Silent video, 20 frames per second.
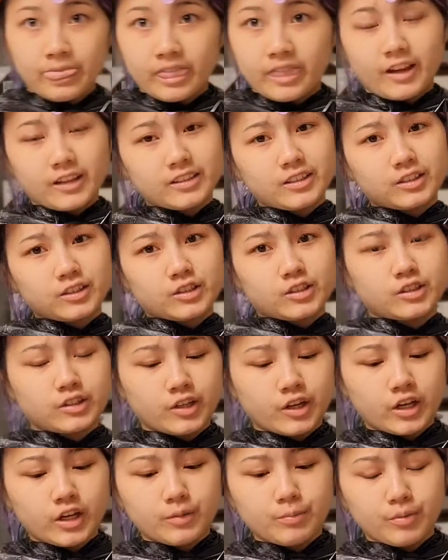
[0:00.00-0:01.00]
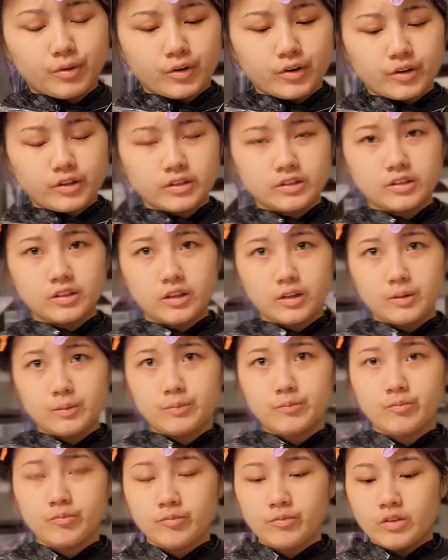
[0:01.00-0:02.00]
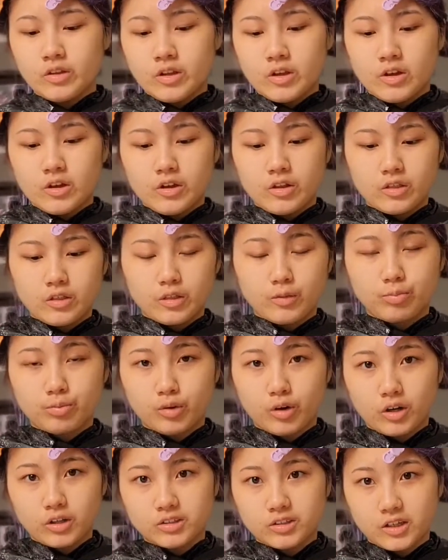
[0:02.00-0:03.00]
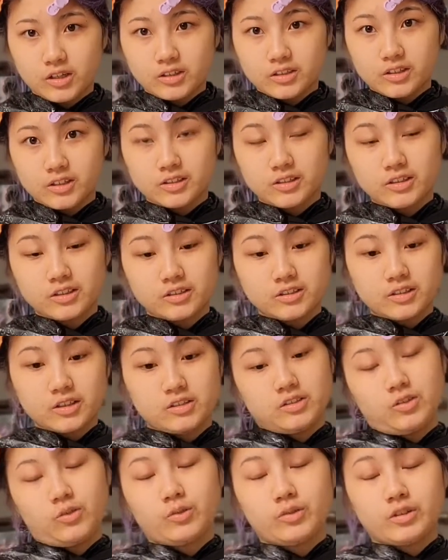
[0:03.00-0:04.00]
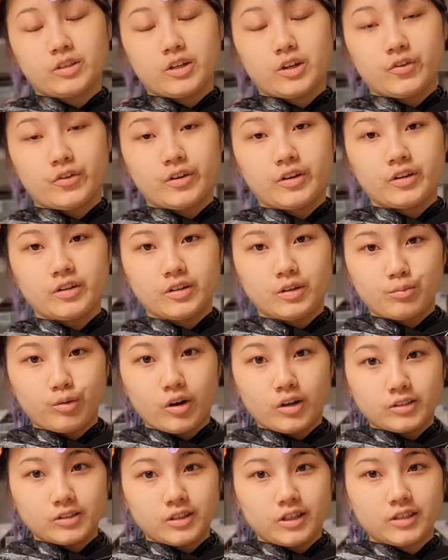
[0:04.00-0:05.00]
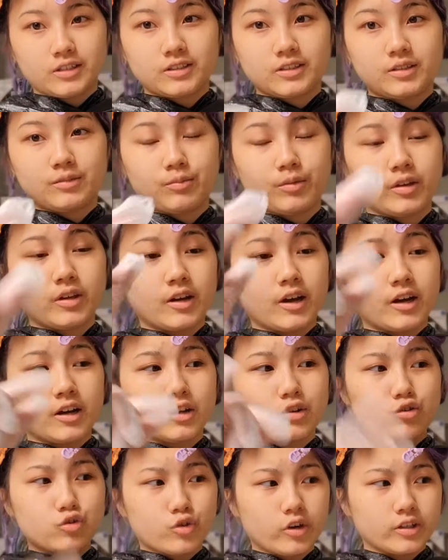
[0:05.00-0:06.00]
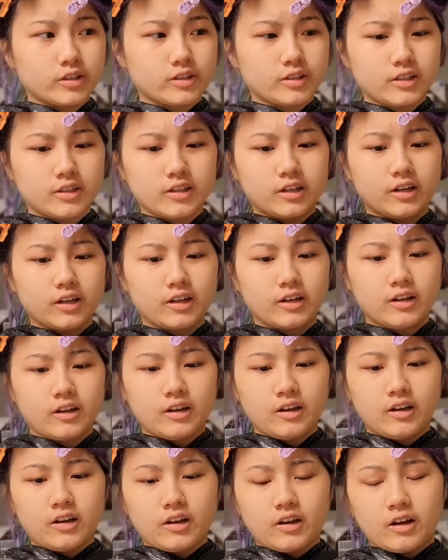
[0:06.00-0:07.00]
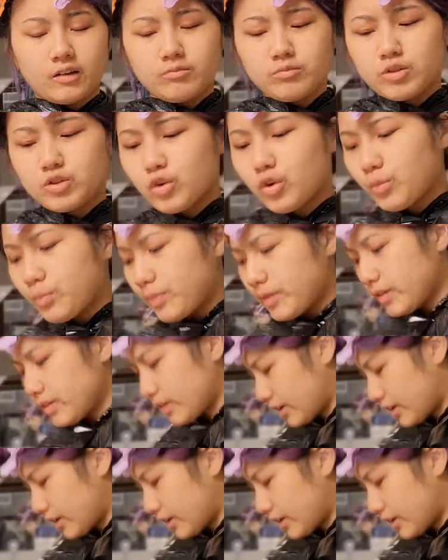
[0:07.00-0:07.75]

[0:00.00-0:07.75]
That's the scary part, is the process, because it's always scary, the process. But you gotta trust it, and I'm just hoping